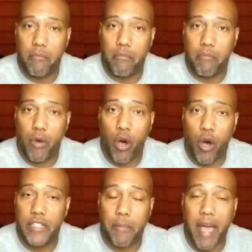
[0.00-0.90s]
office
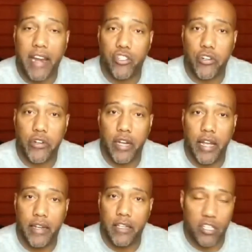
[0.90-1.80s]
manager,
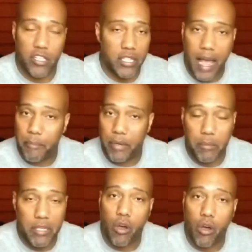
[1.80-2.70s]
and you just happened to be
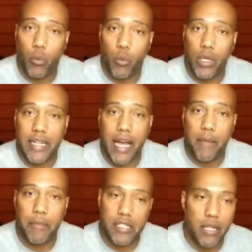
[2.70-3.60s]
talking one time, and they
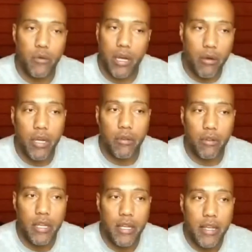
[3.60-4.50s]
said, well,
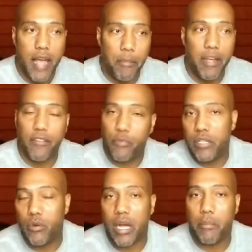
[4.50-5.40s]
how about if we do
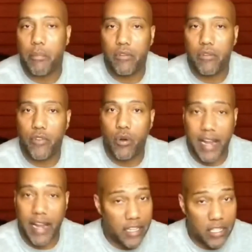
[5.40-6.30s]
a couple of your, now
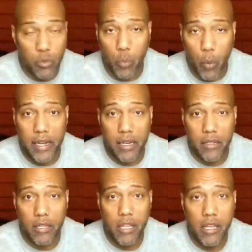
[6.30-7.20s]
this was when
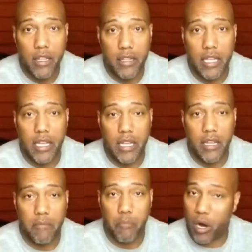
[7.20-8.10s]
the
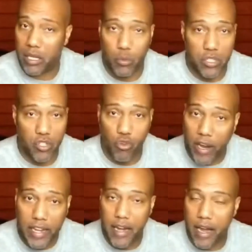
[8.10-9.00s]
market was great.
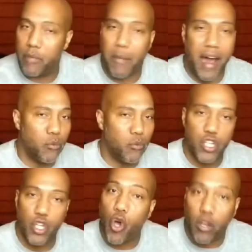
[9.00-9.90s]
Everybody was
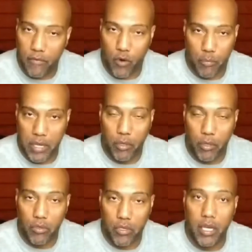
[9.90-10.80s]
looking for people,
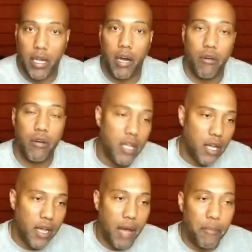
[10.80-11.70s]

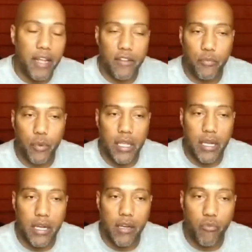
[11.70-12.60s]
How about if we
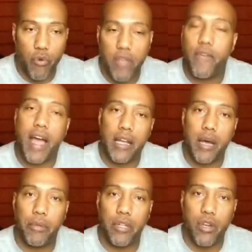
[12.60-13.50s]
refi a couple
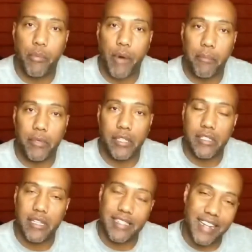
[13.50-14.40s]
of your properties? I
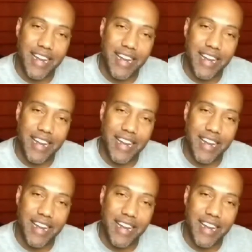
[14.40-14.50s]
said,